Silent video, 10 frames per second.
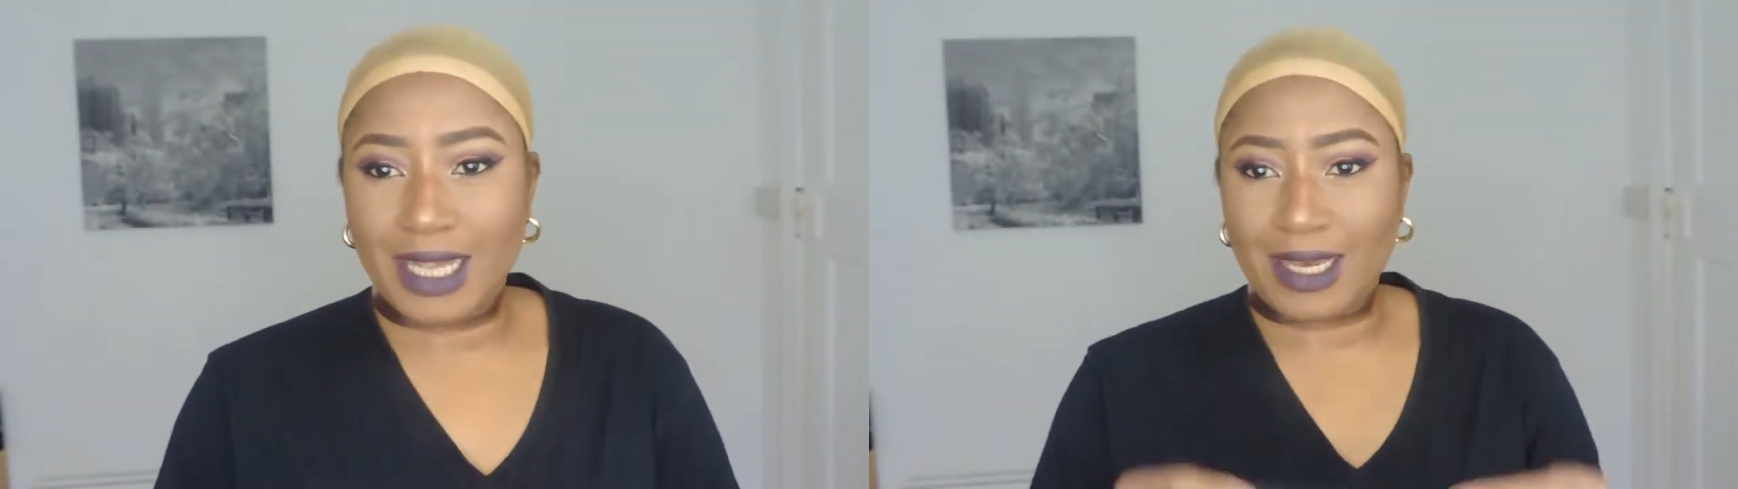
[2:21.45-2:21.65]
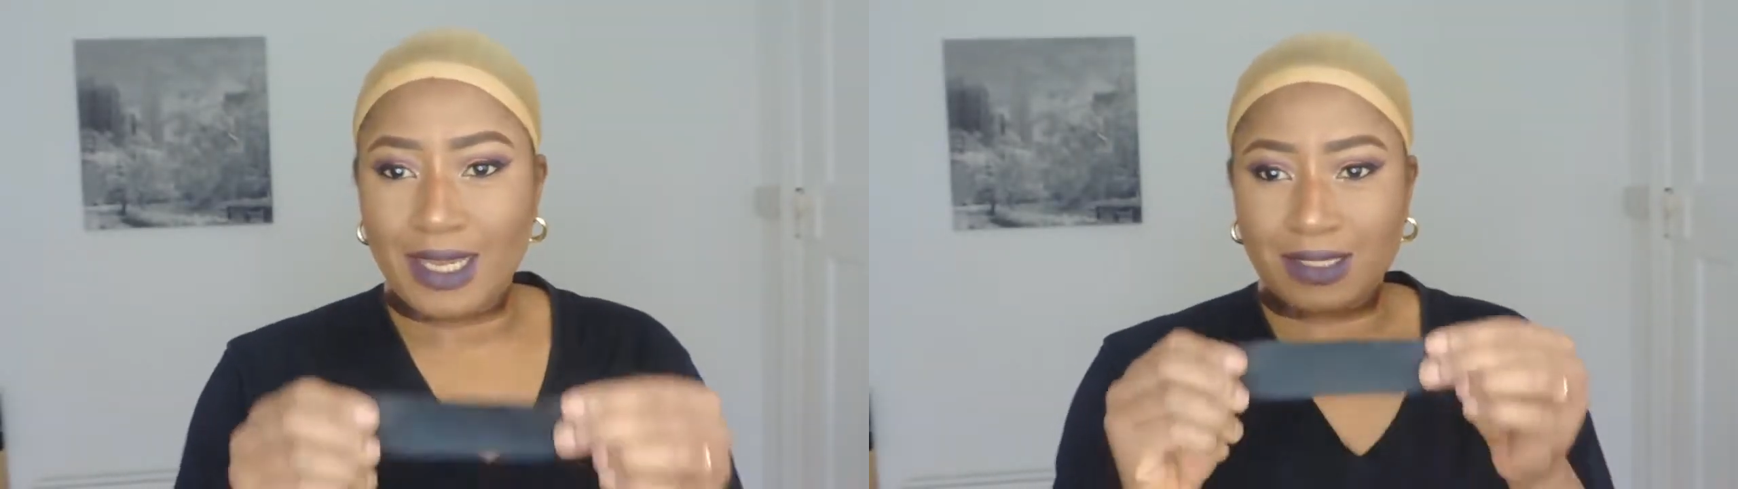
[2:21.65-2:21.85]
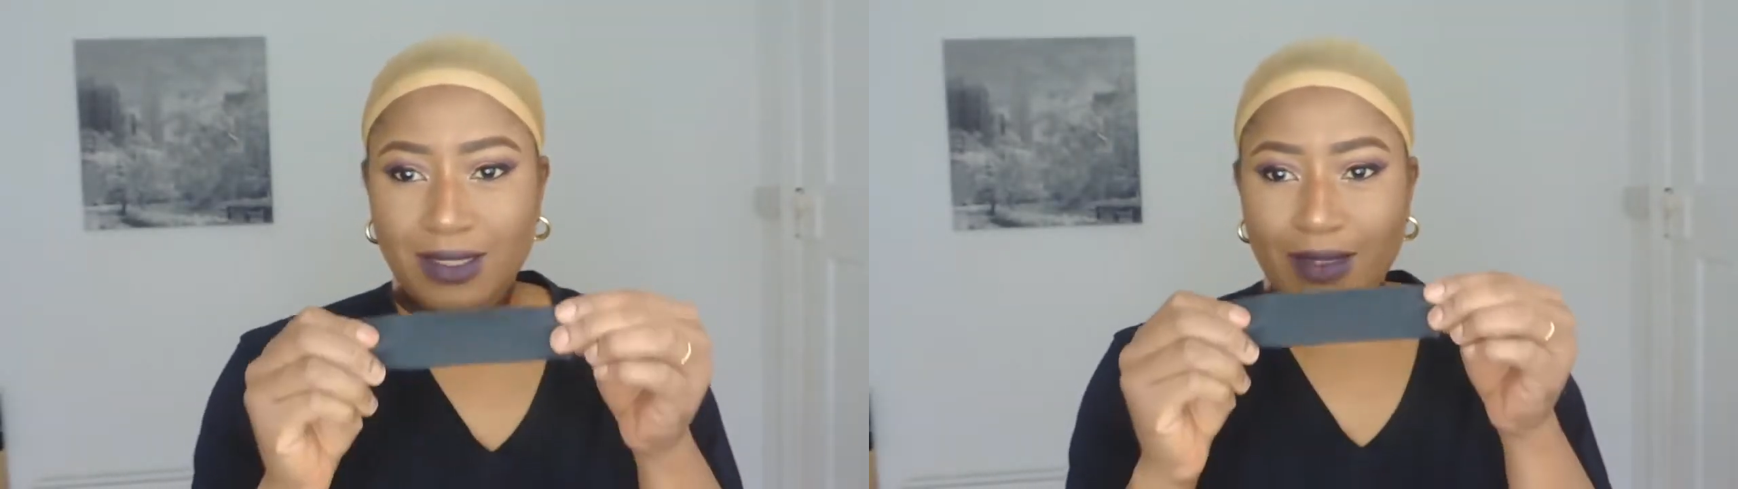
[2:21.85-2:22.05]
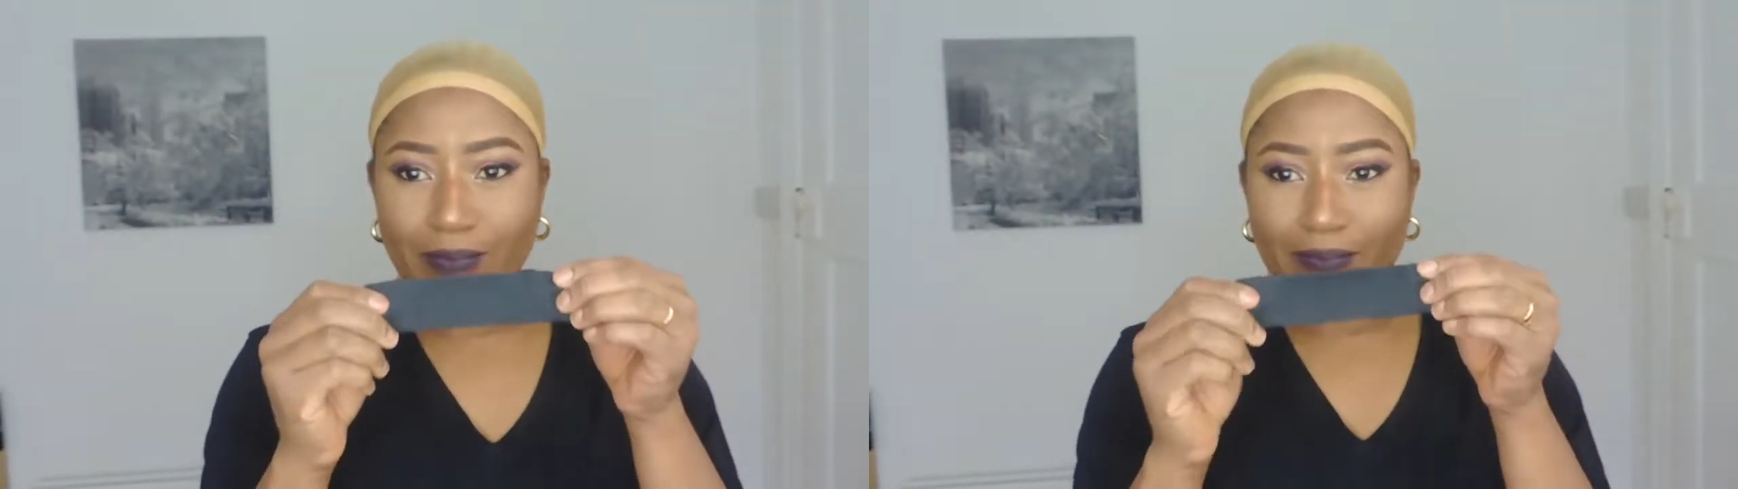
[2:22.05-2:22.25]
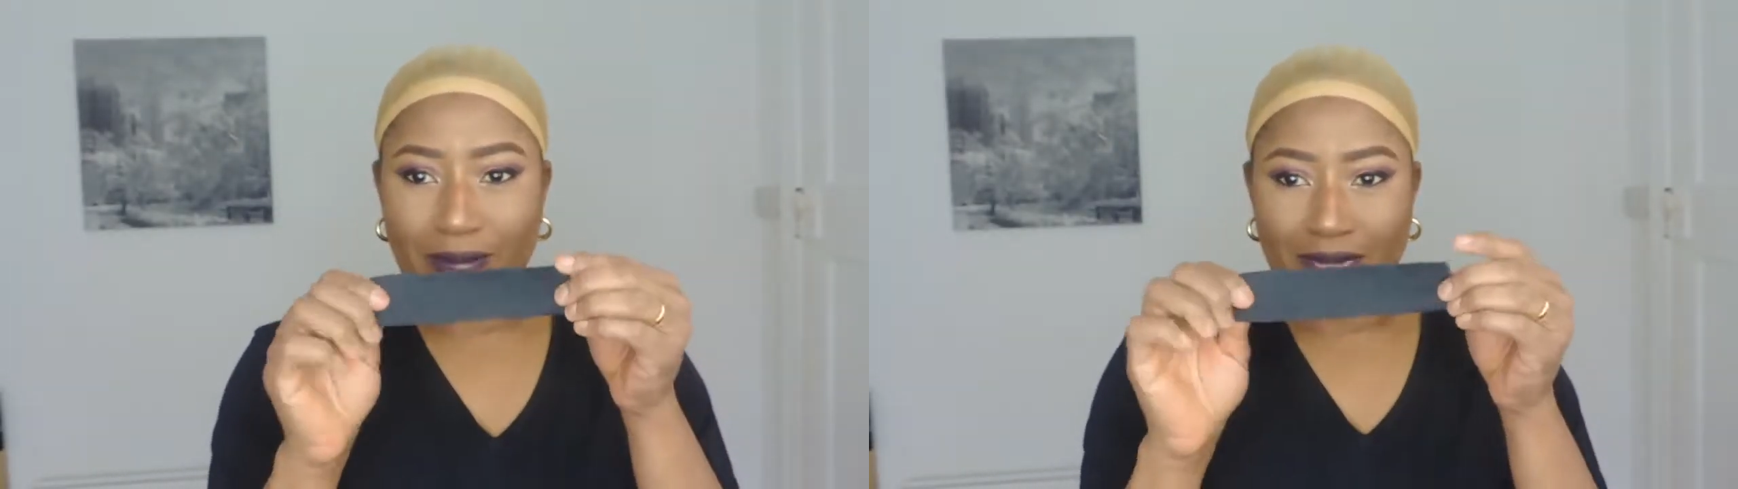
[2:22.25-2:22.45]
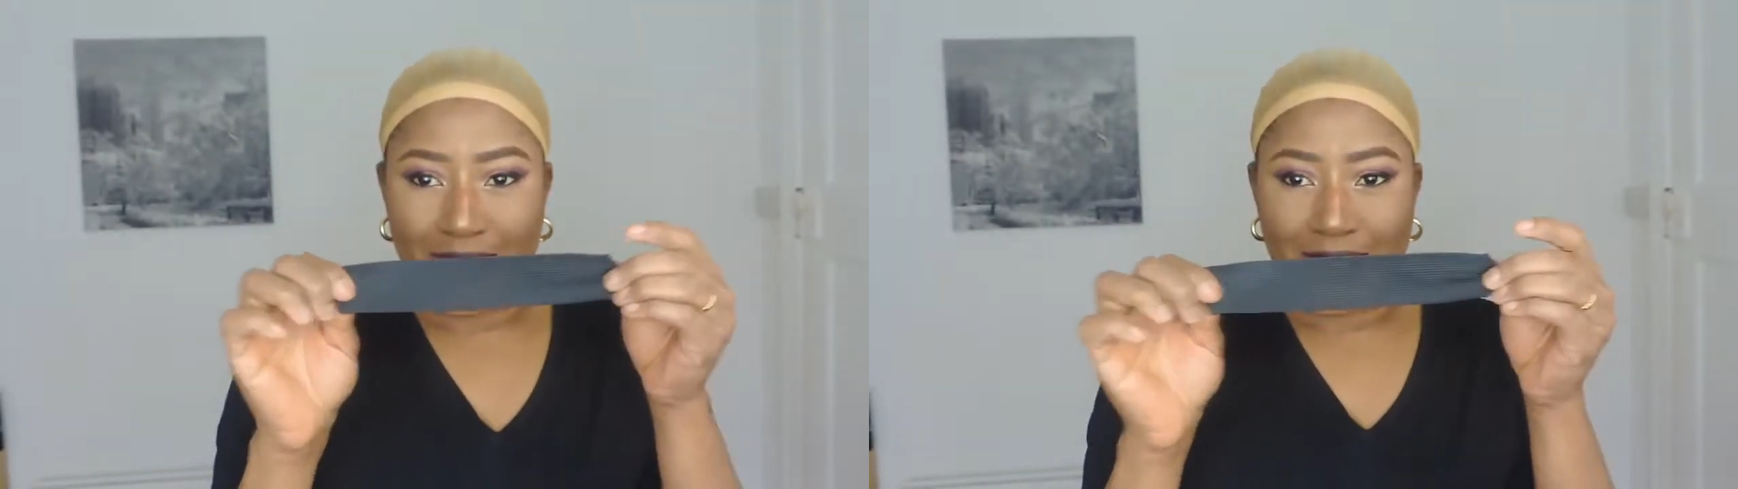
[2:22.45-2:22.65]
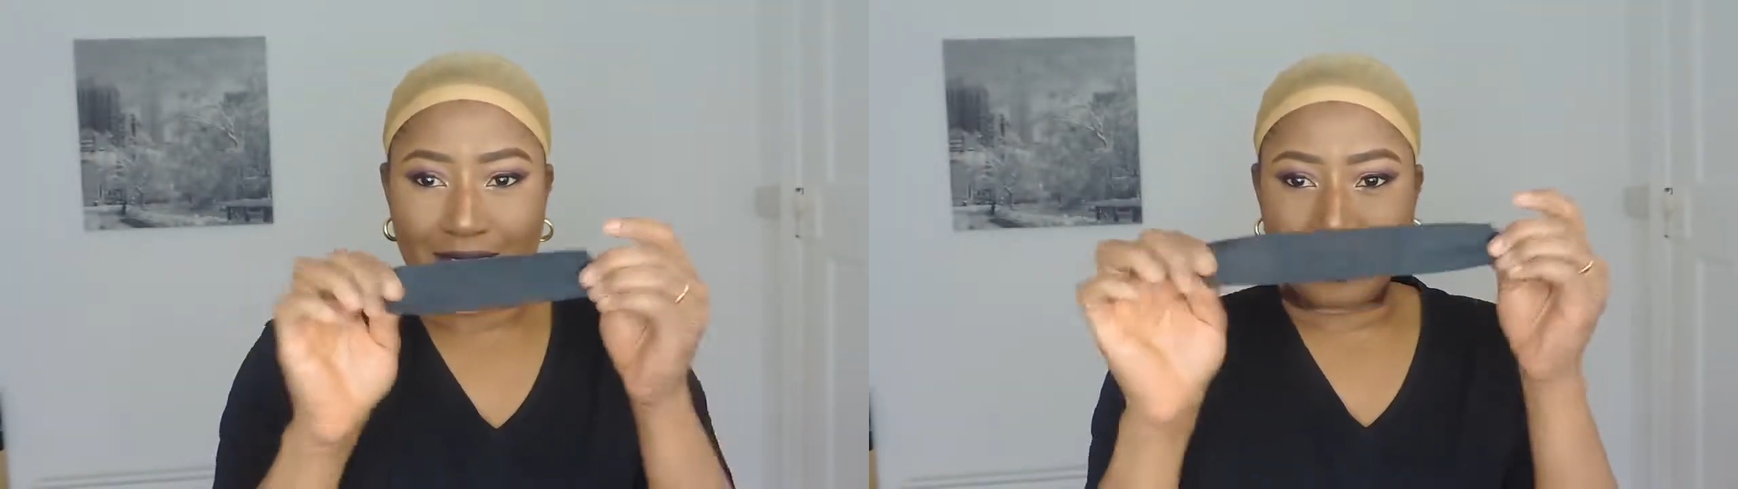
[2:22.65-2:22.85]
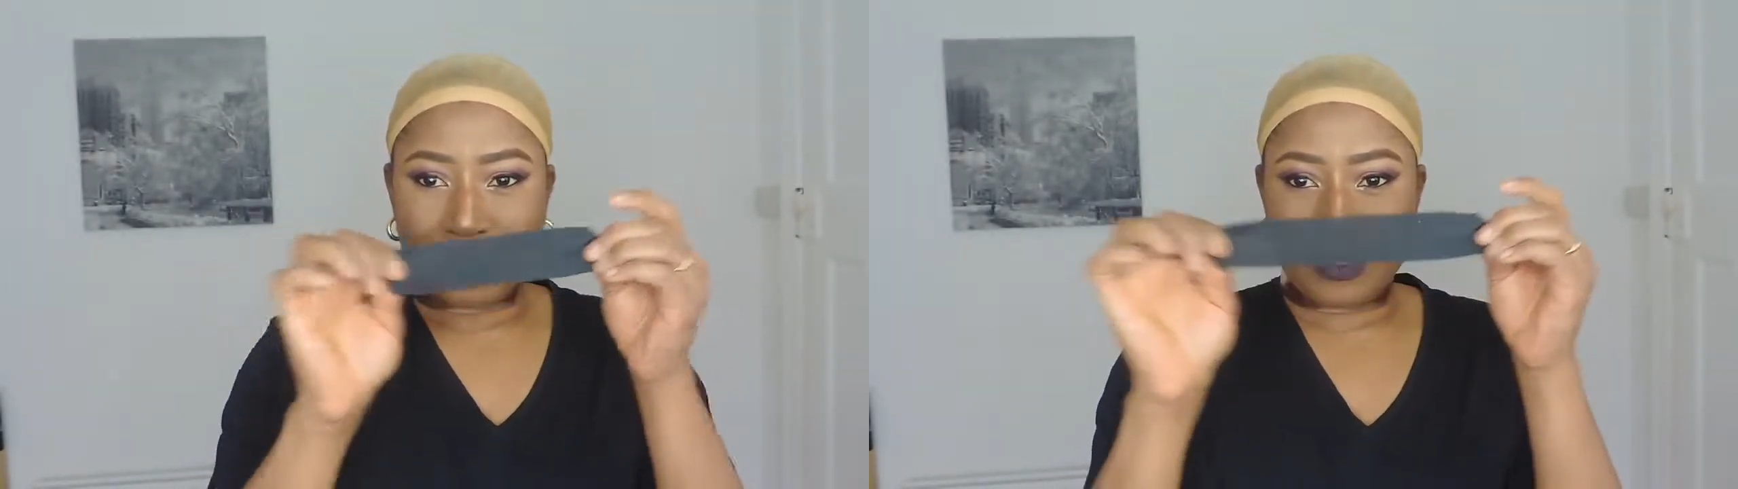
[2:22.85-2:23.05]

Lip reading: elastic band